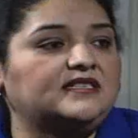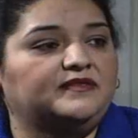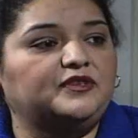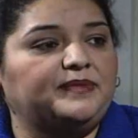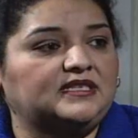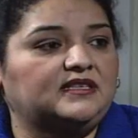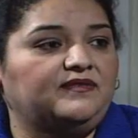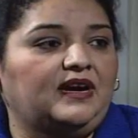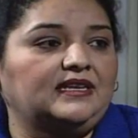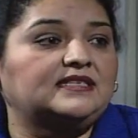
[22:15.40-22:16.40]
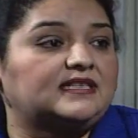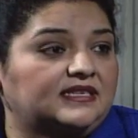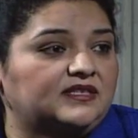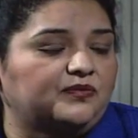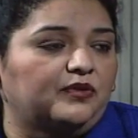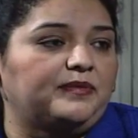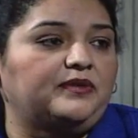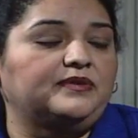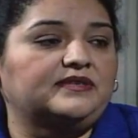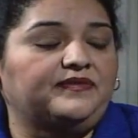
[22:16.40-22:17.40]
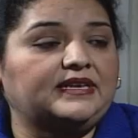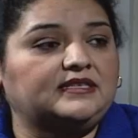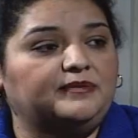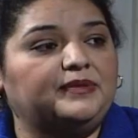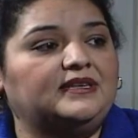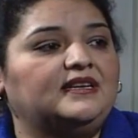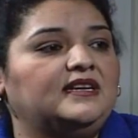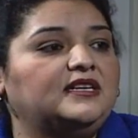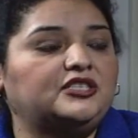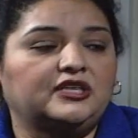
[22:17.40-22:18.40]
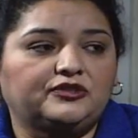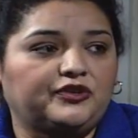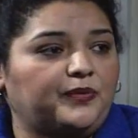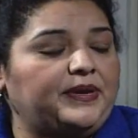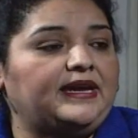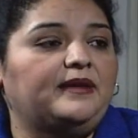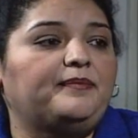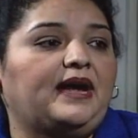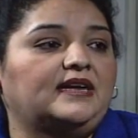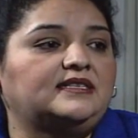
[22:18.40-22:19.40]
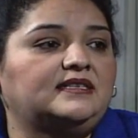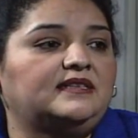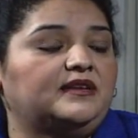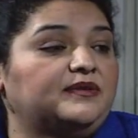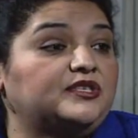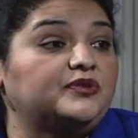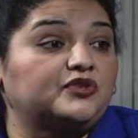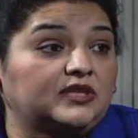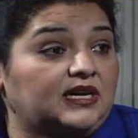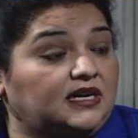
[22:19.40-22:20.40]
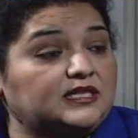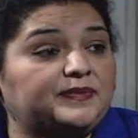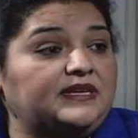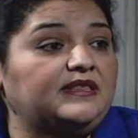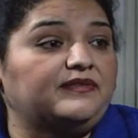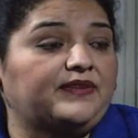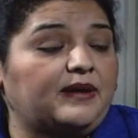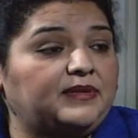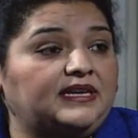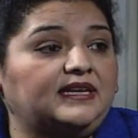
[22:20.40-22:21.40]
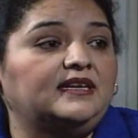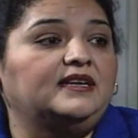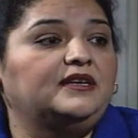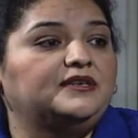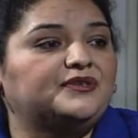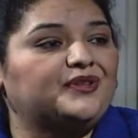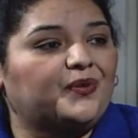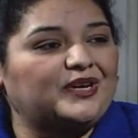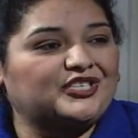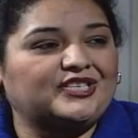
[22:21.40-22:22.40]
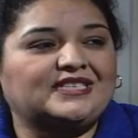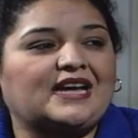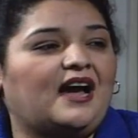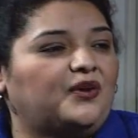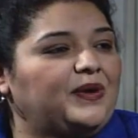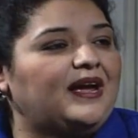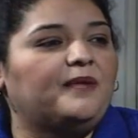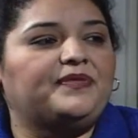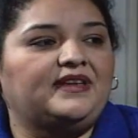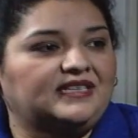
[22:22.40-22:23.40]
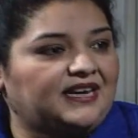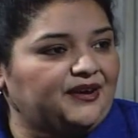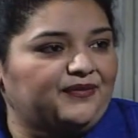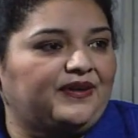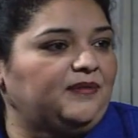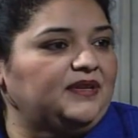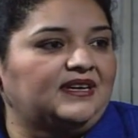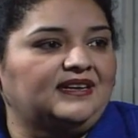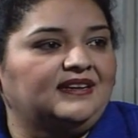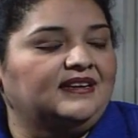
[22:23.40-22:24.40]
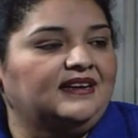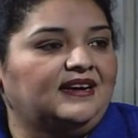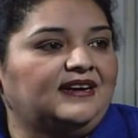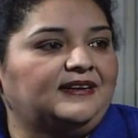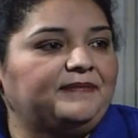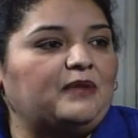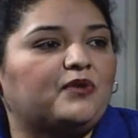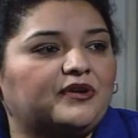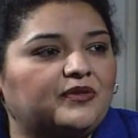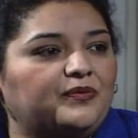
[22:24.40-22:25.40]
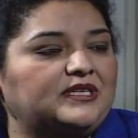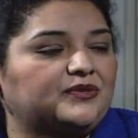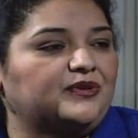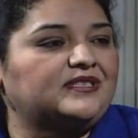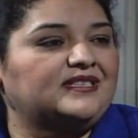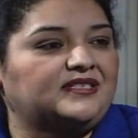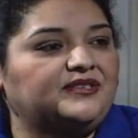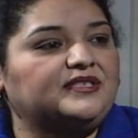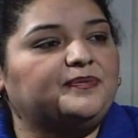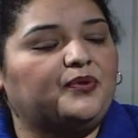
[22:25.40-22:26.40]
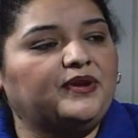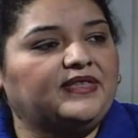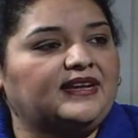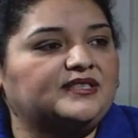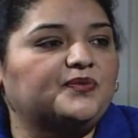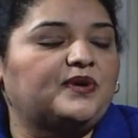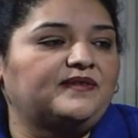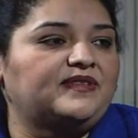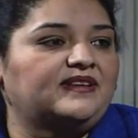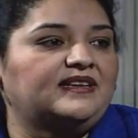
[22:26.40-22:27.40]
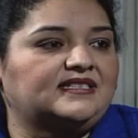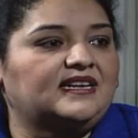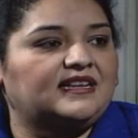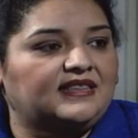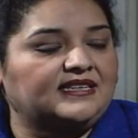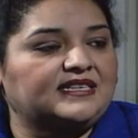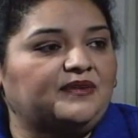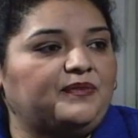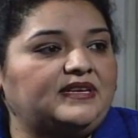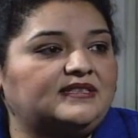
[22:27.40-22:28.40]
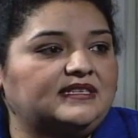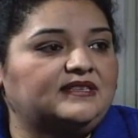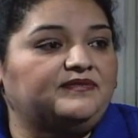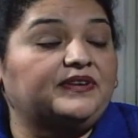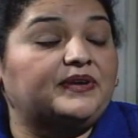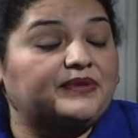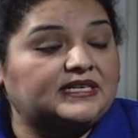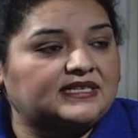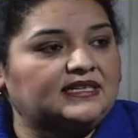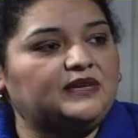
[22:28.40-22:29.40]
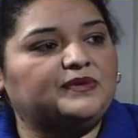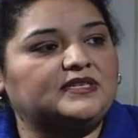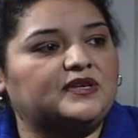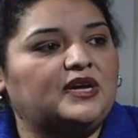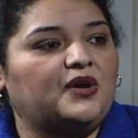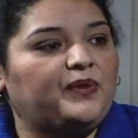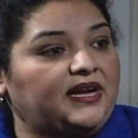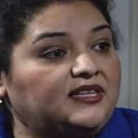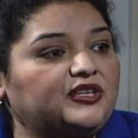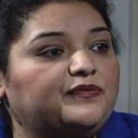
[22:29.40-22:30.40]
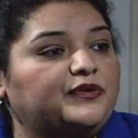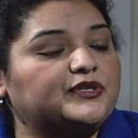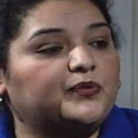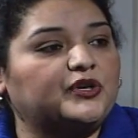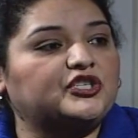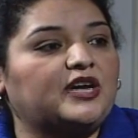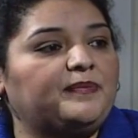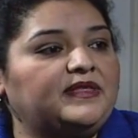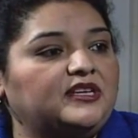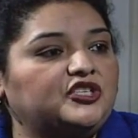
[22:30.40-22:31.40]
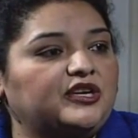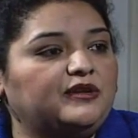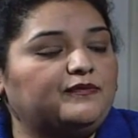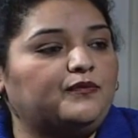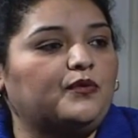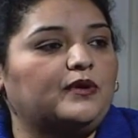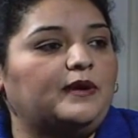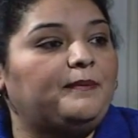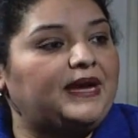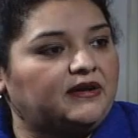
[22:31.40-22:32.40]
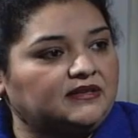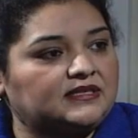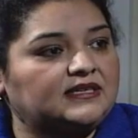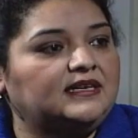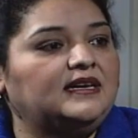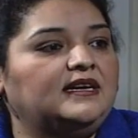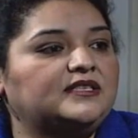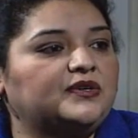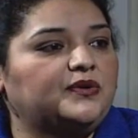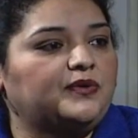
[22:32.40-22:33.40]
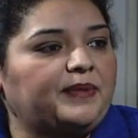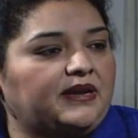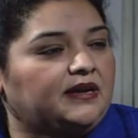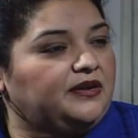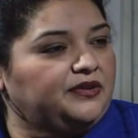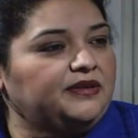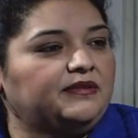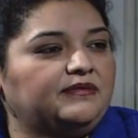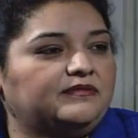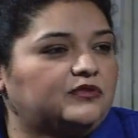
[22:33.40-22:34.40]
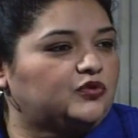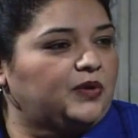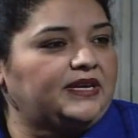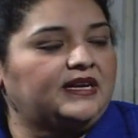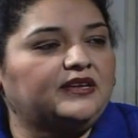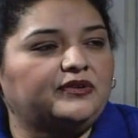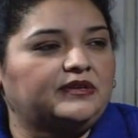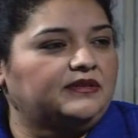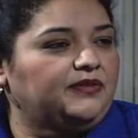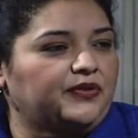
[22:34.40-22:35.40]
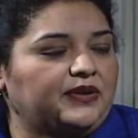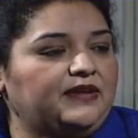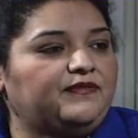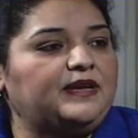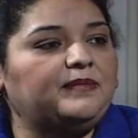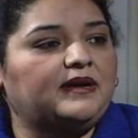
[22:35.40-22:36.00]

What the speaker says: of domestic violence, it is the woman who is the victim, but children are being impacted. There is usually a husband in the family. So the question is, how do we help the entire family? And what are the resources to support that? So one of the exciting things that we did very recently was we held our first workshop in the jail for males. So about 120, 130